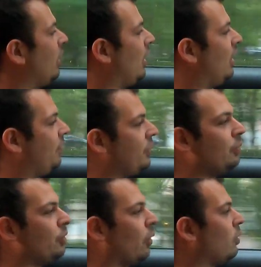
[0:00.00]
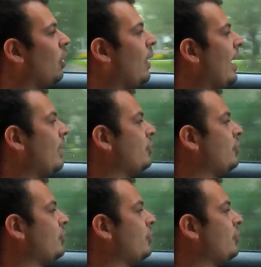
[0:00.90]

If you don't know how to